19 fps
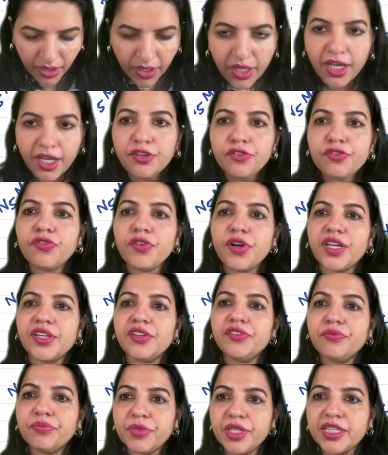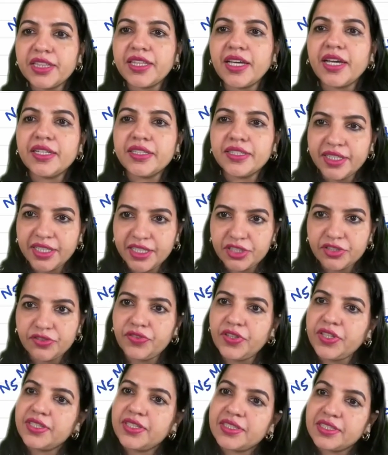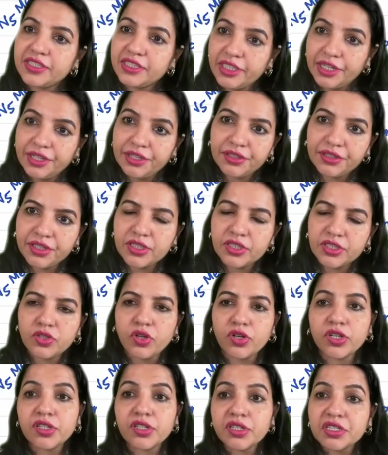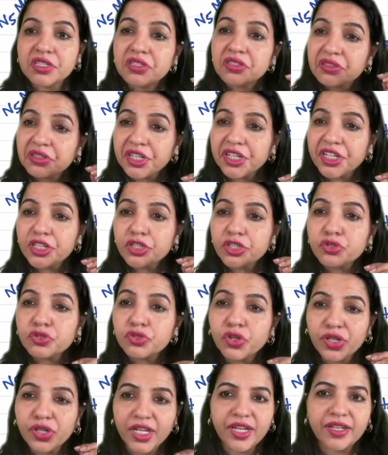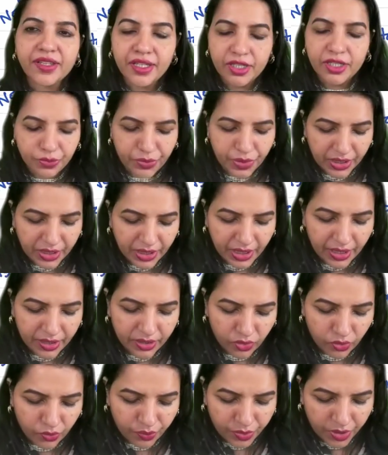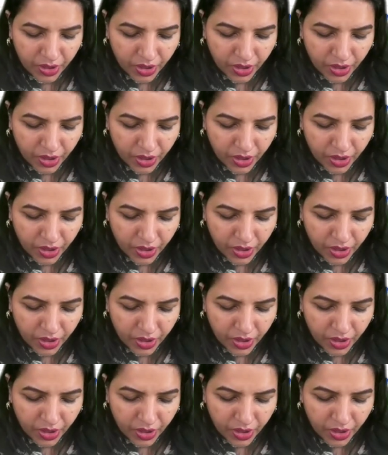N5 methyl THFA is a generous donor. It is ready to donate that methyl group.